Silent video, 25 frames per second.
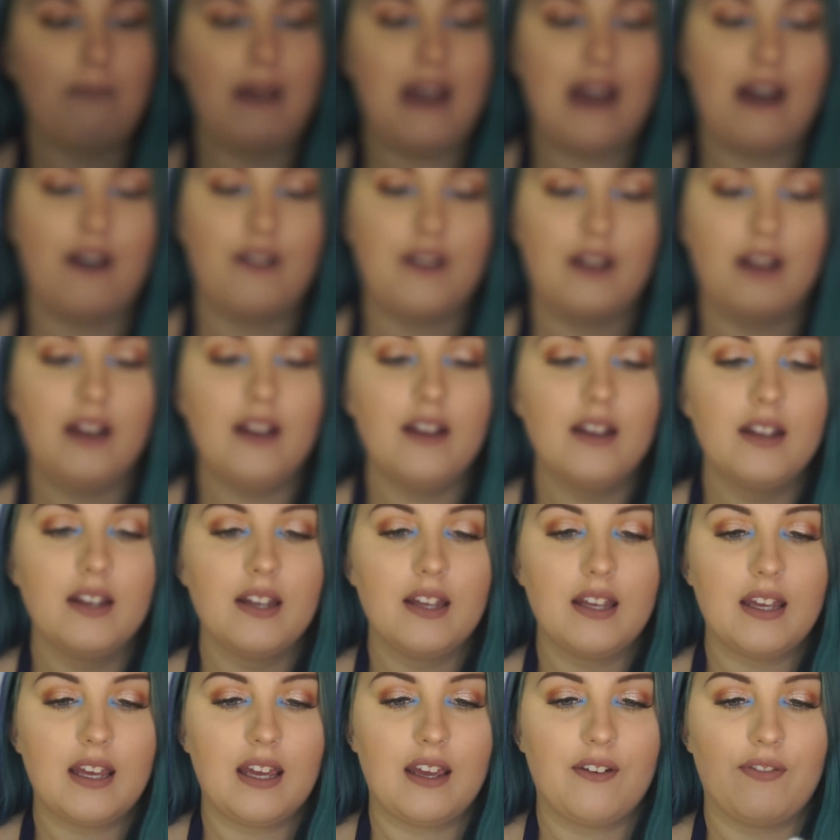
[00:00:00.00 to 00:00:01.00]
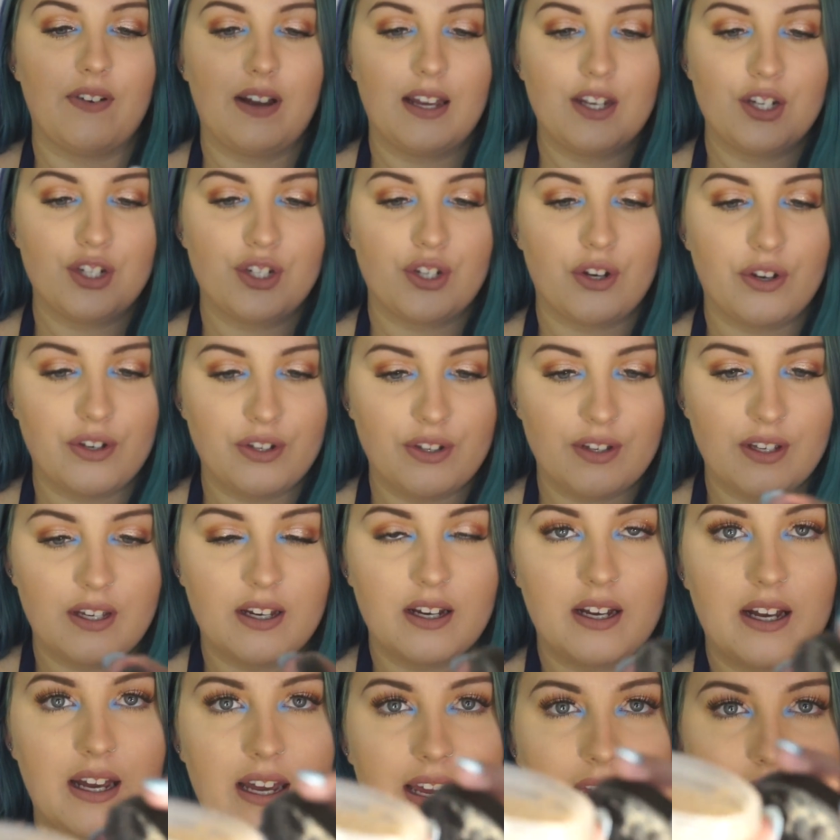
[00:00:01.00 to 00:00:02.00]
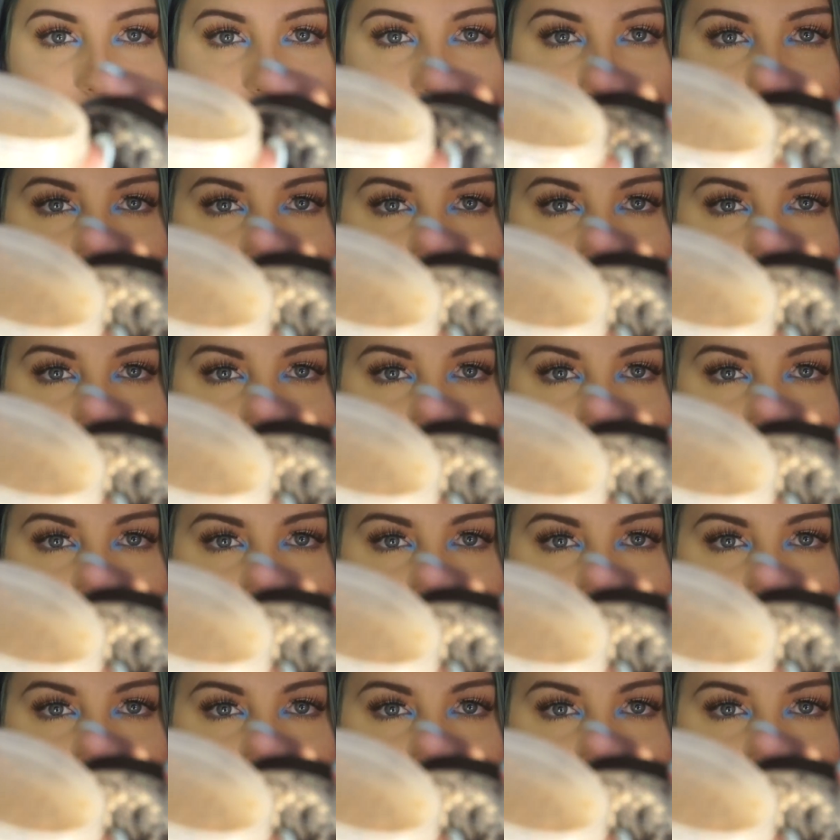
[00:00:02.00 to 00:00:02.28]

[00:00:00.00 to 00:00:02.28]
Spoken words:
powder. If I show you guys